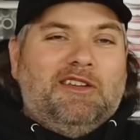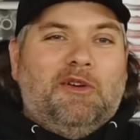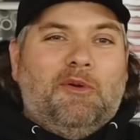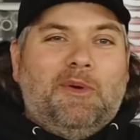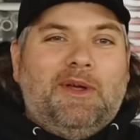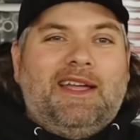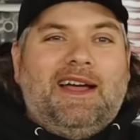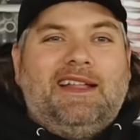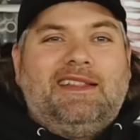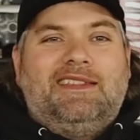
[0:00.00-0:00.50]

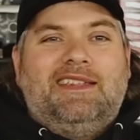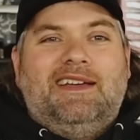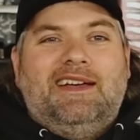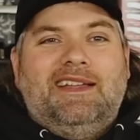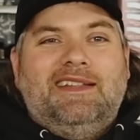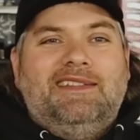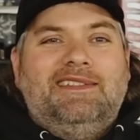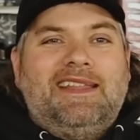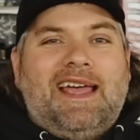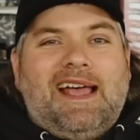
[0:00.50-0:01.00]
We got
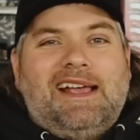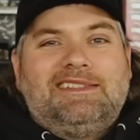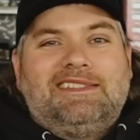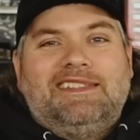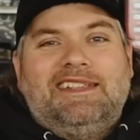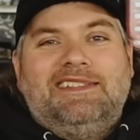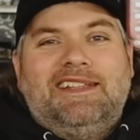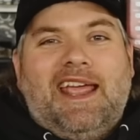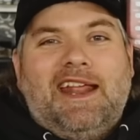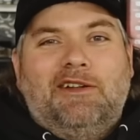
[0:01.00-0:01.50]
the
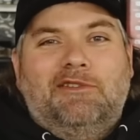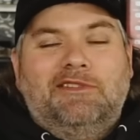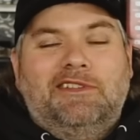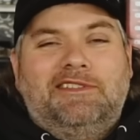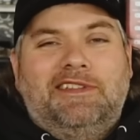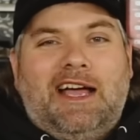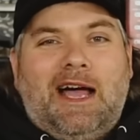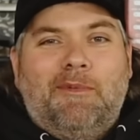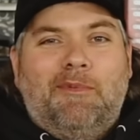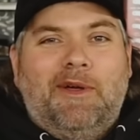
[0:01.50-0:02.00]
nasty Nate on the
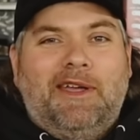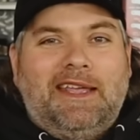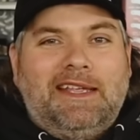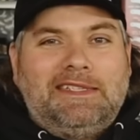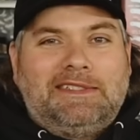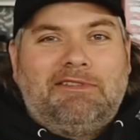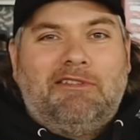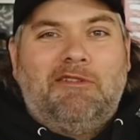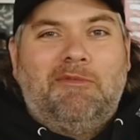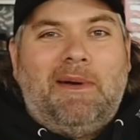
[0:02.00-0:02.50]
top wing.
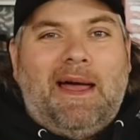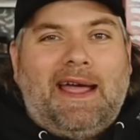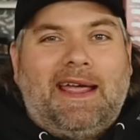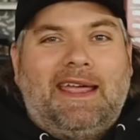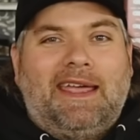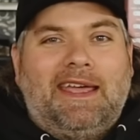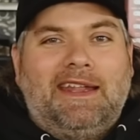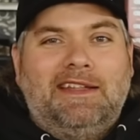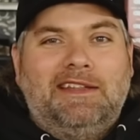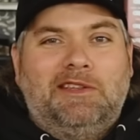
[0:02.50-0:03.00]
He's coming back
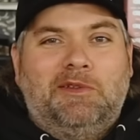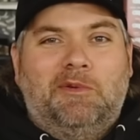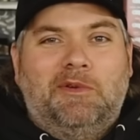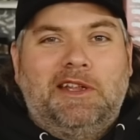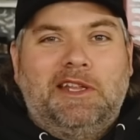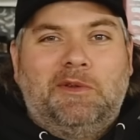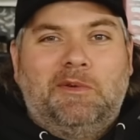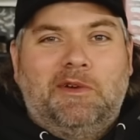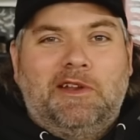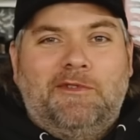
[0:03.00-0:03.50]
again in
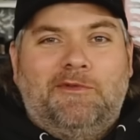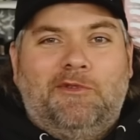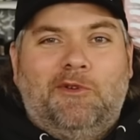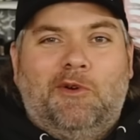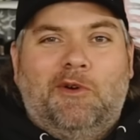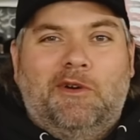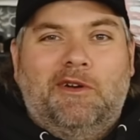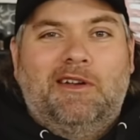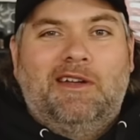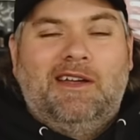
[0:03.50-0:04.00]

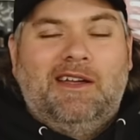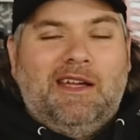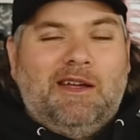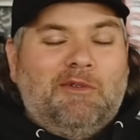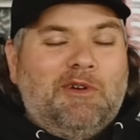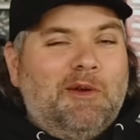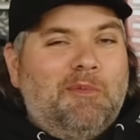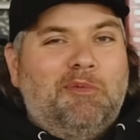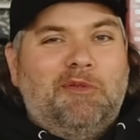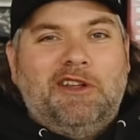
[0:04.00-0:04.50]
2024.
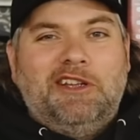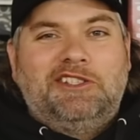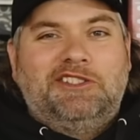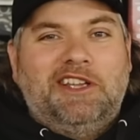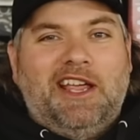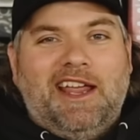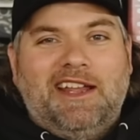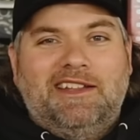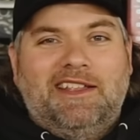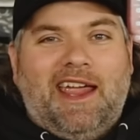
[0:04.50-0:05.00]
We
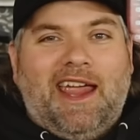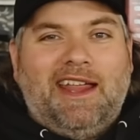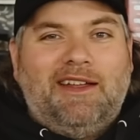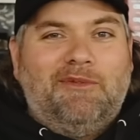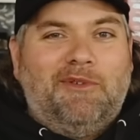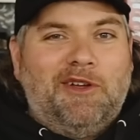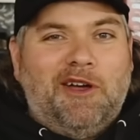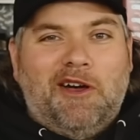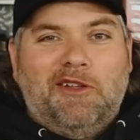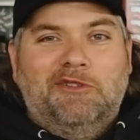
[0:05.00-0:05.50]
appreciate Nate.
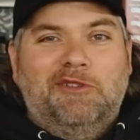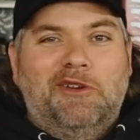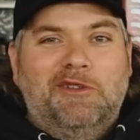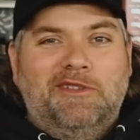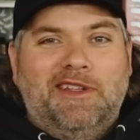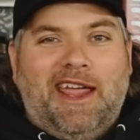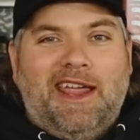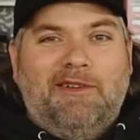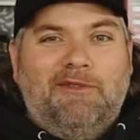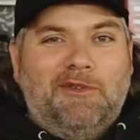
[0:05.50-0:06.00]
We all know
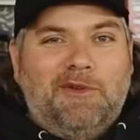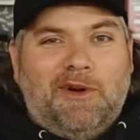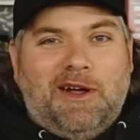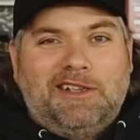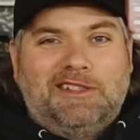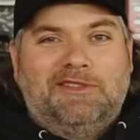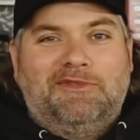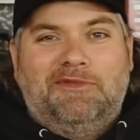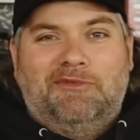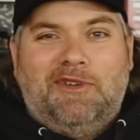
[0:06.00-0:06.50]
Nate. We
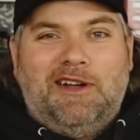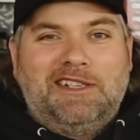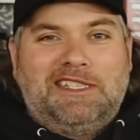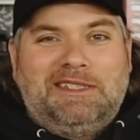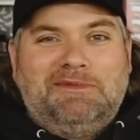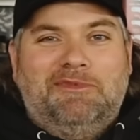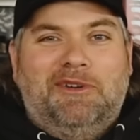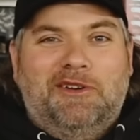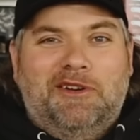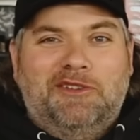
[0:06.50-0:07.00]
watch
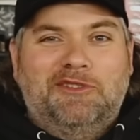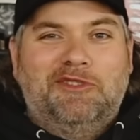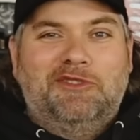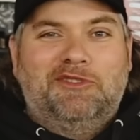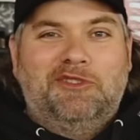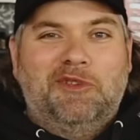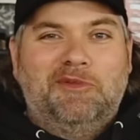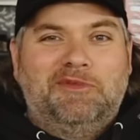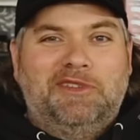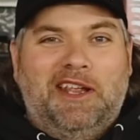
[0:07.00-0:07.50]
him on our
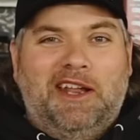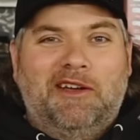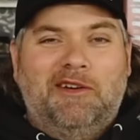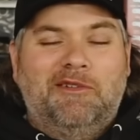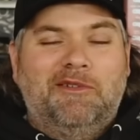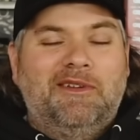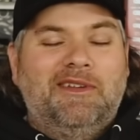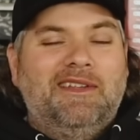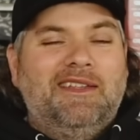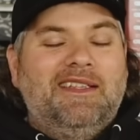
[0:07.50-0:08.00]
YouTube
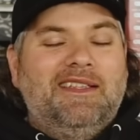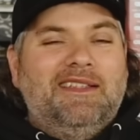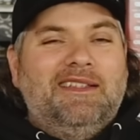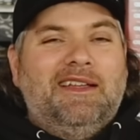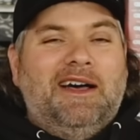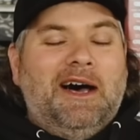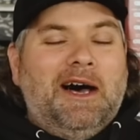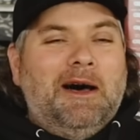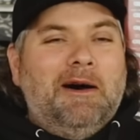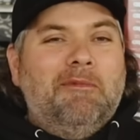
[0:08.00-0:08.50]
channel.
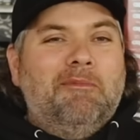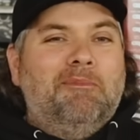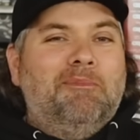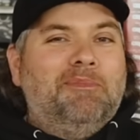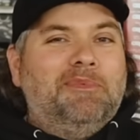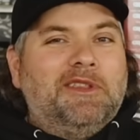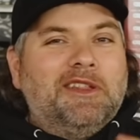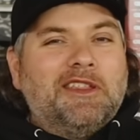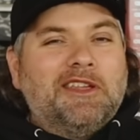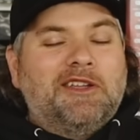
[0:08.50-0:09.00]

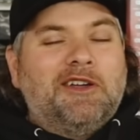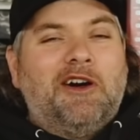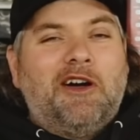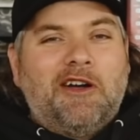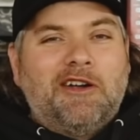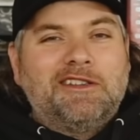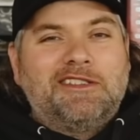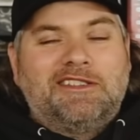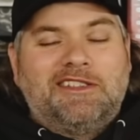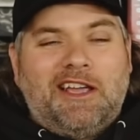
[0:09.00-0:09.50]
To the
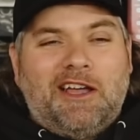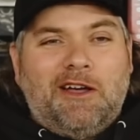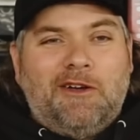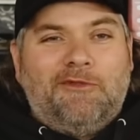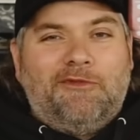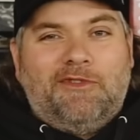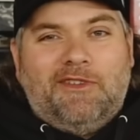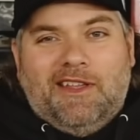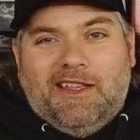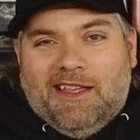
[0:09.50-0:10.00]
car
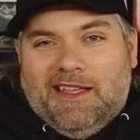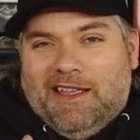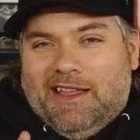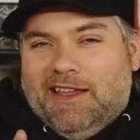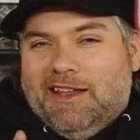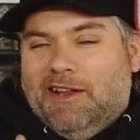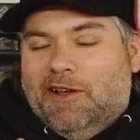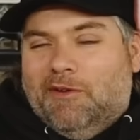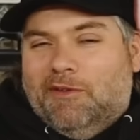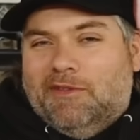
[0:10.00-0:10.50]
itself,
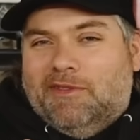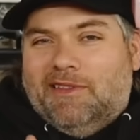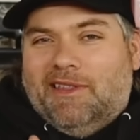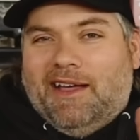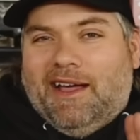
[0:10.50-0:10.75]
I